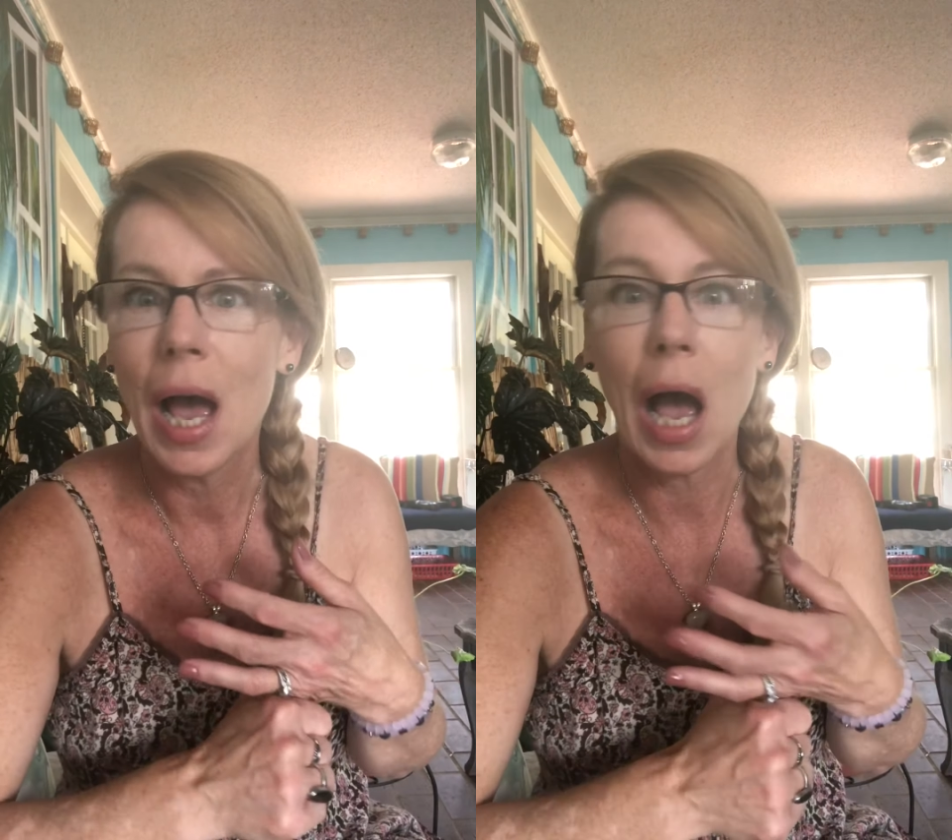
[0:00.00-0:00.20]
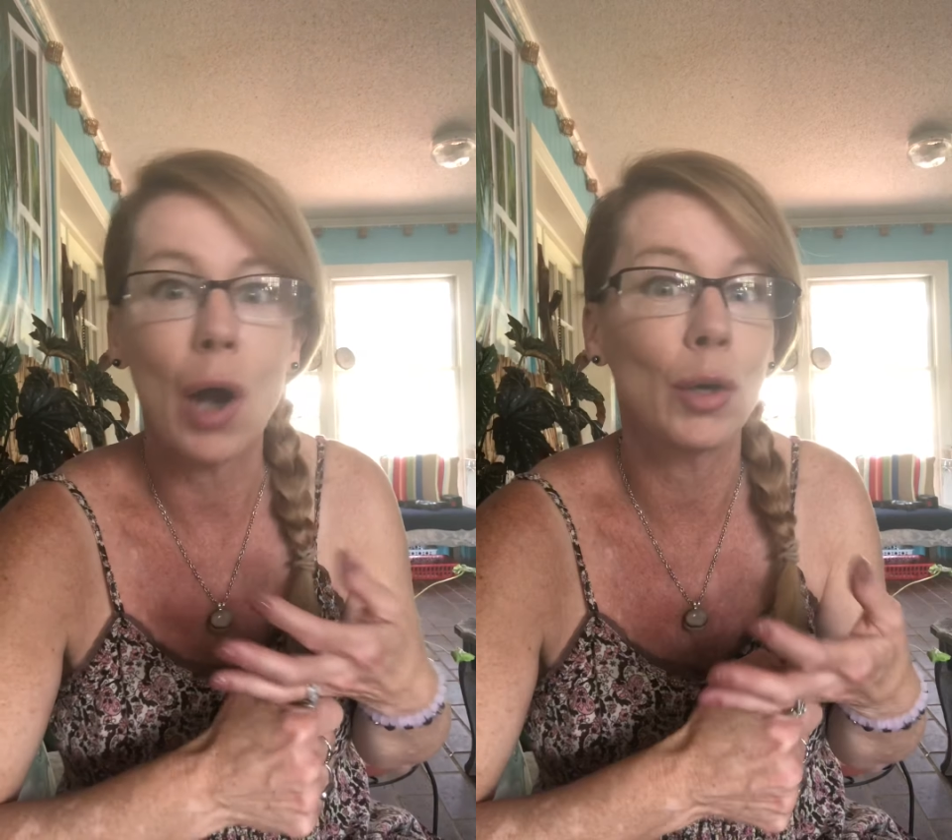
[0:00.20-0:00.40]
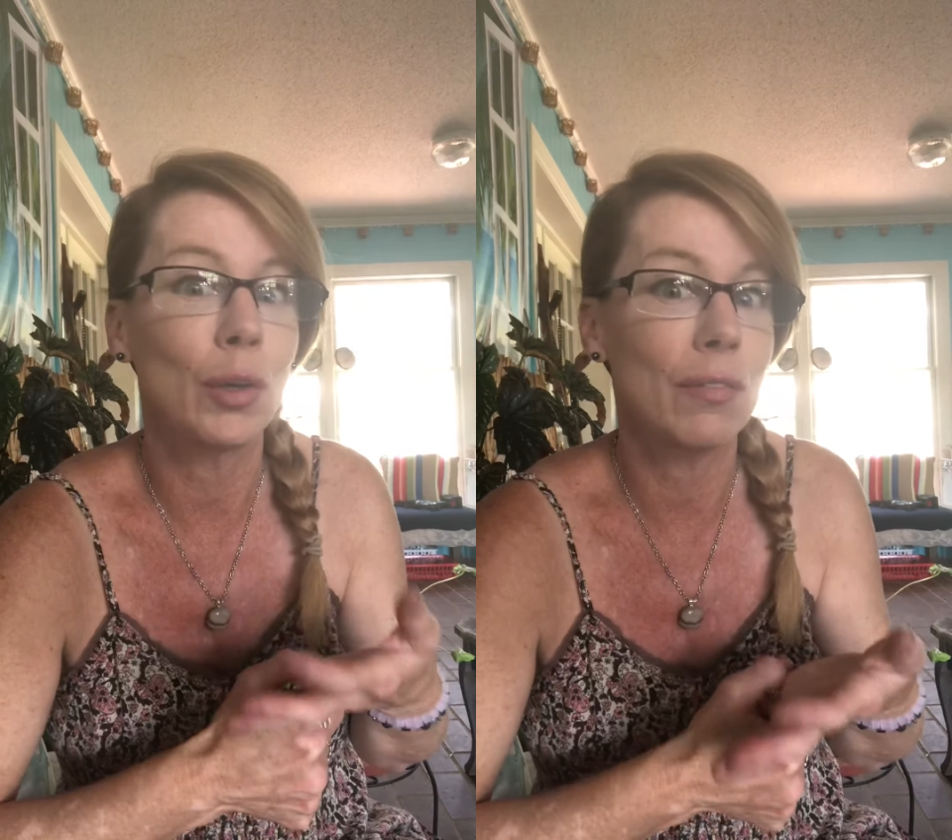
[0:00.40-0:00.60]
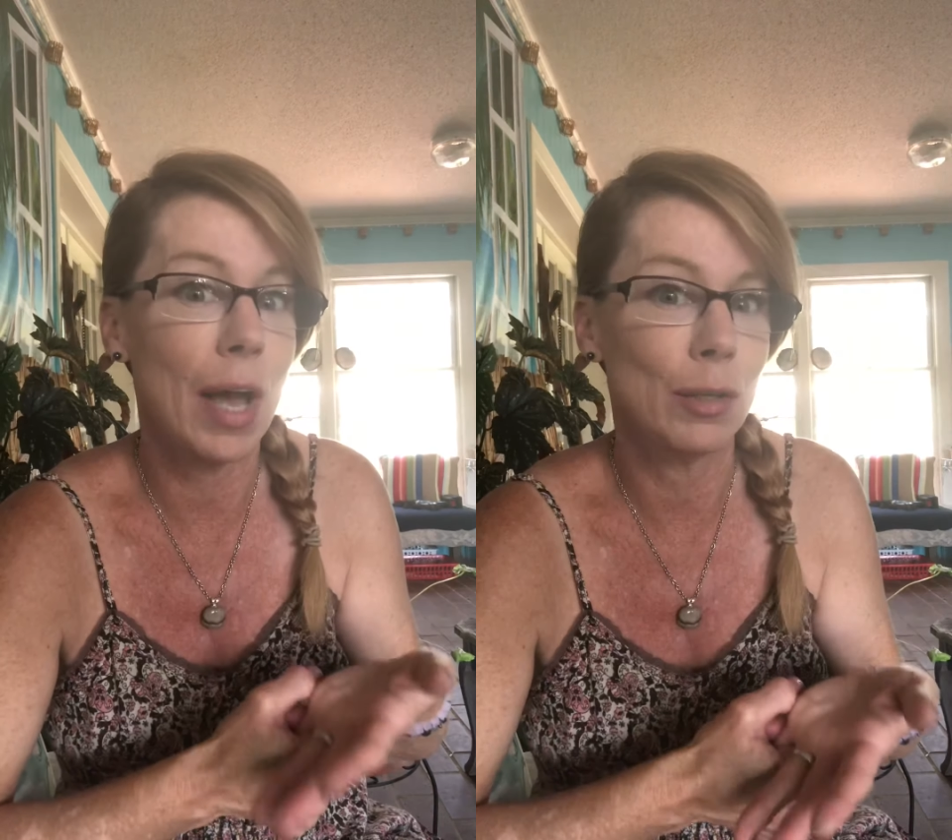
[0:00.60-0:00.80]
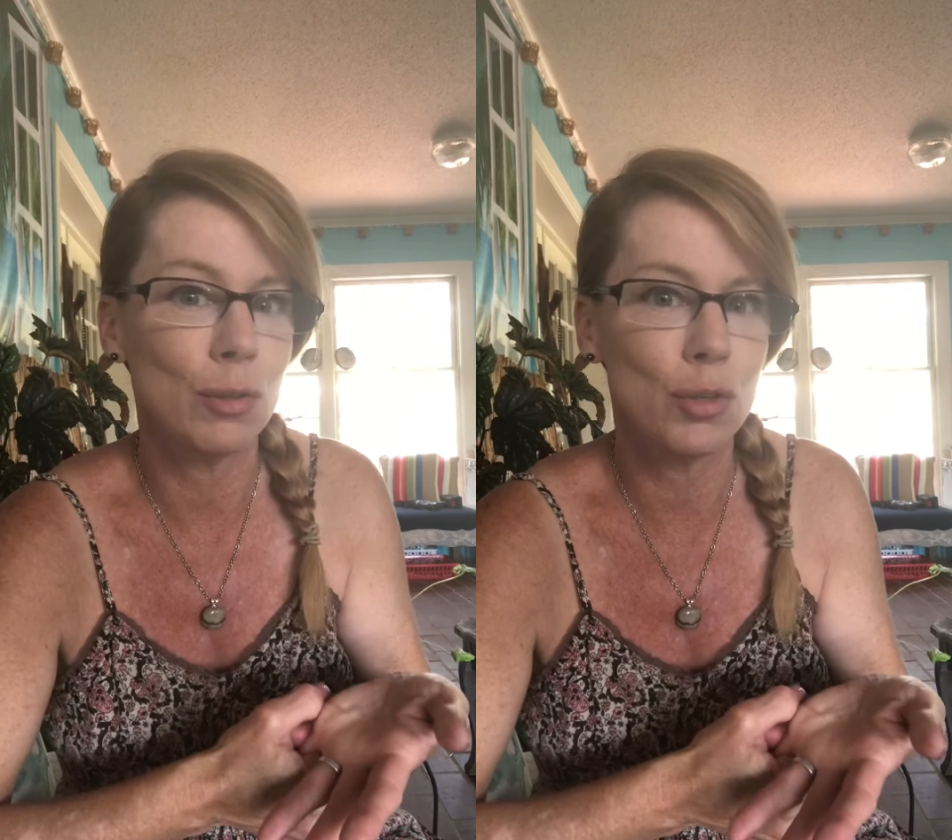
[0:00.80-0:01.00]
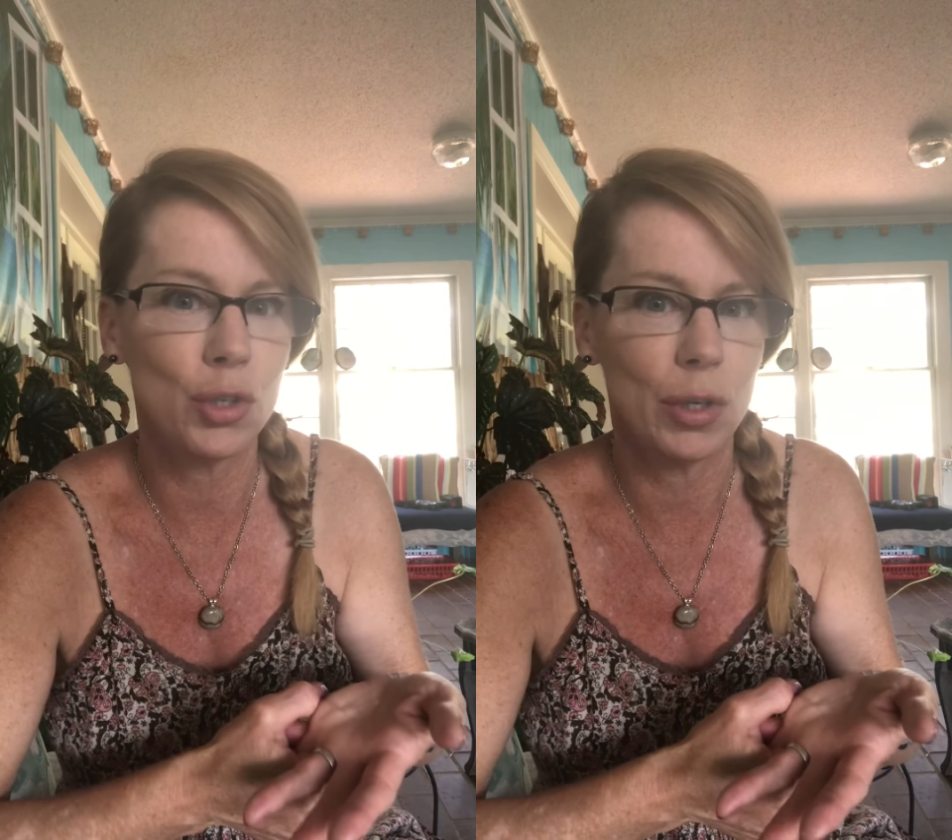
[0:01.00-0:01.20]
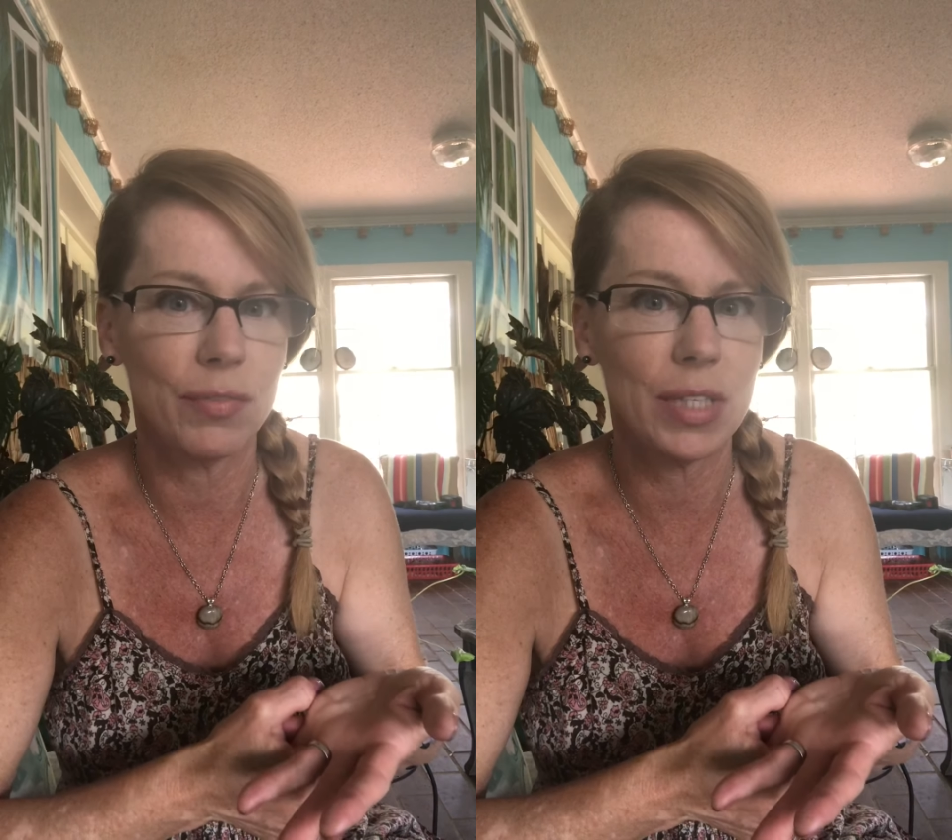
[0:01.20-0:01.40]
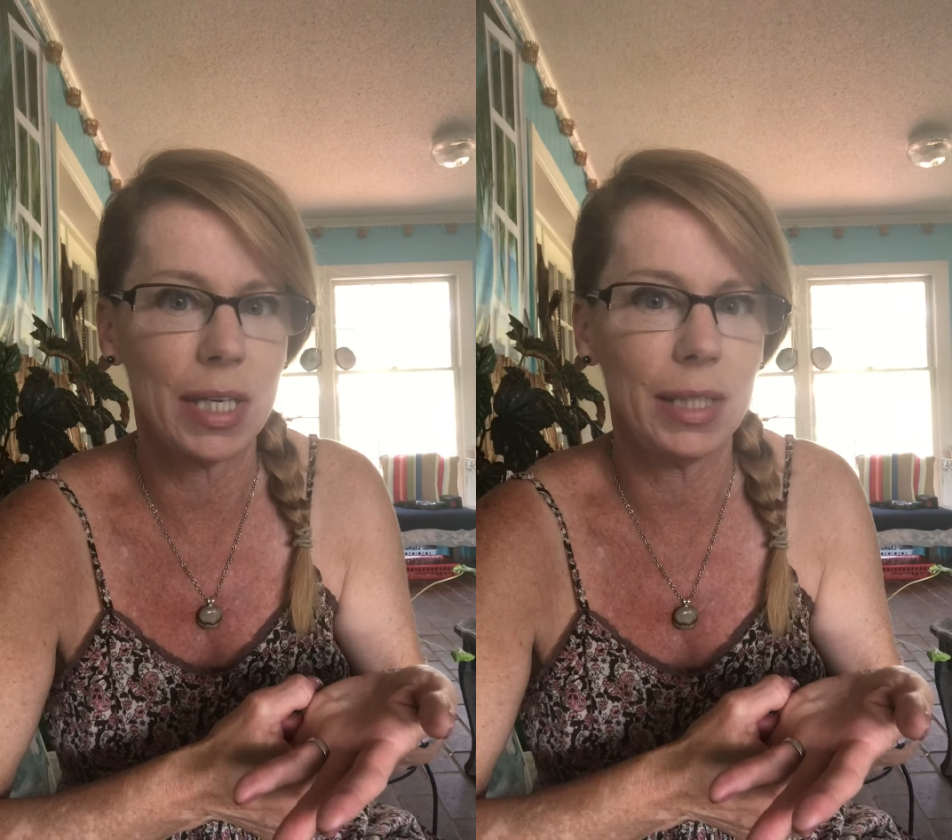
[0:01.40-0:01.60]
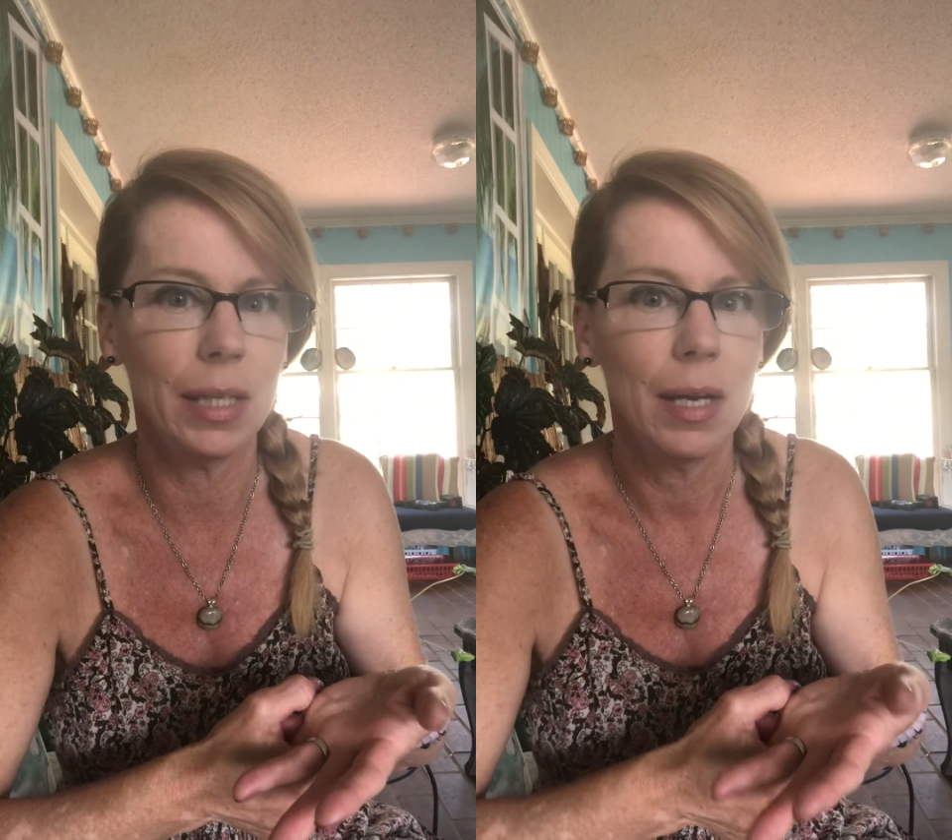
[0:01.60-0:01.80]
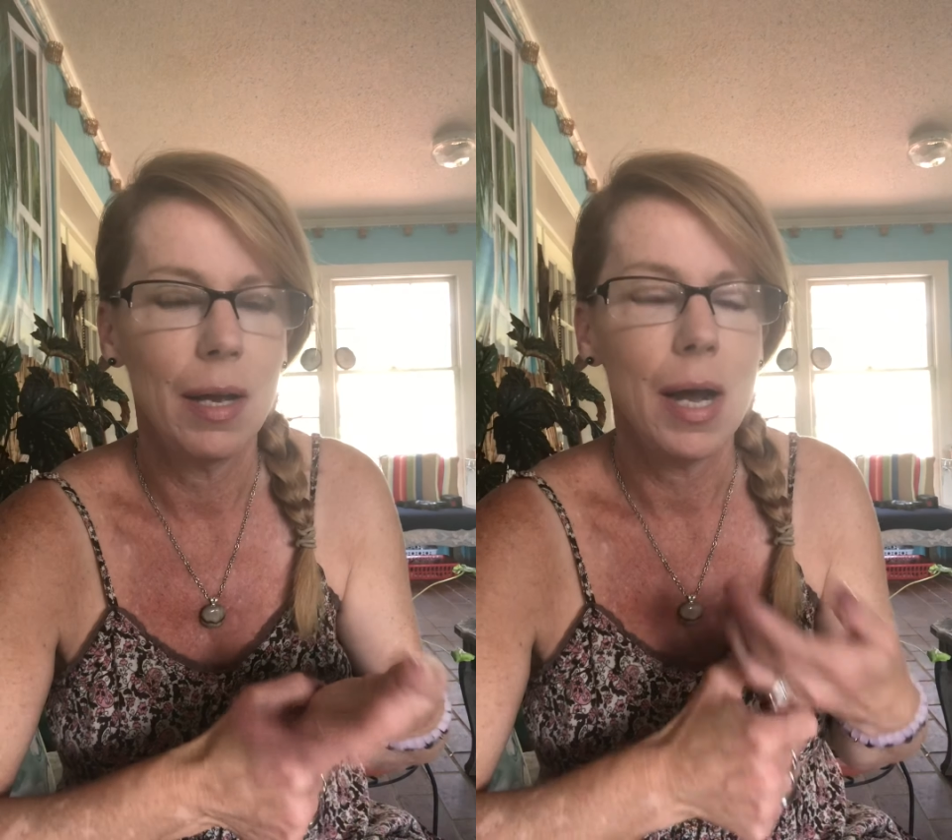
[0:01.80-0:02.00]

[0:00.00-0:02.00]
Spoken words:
How are your values shifting?